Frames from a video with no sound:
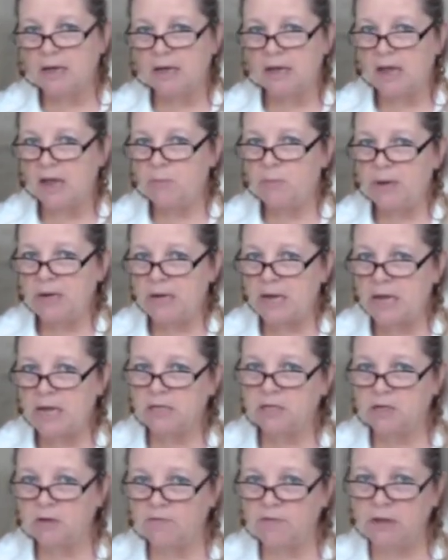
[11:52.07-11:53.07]
he began
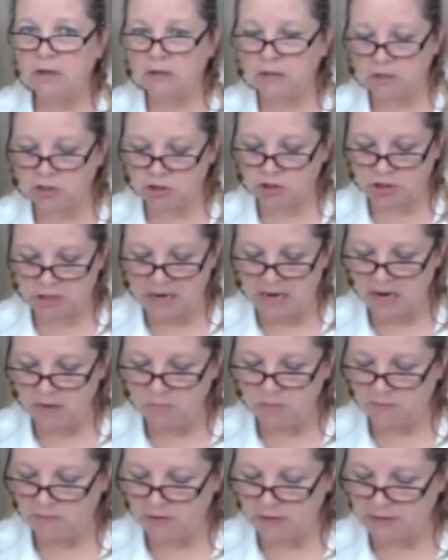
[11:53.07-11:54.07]
to feel ashamed
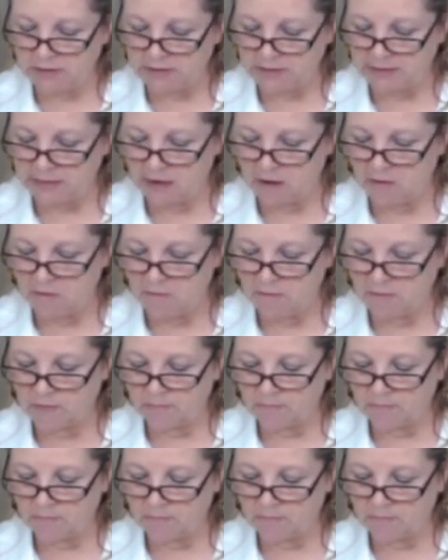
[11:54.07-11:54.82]
of himself.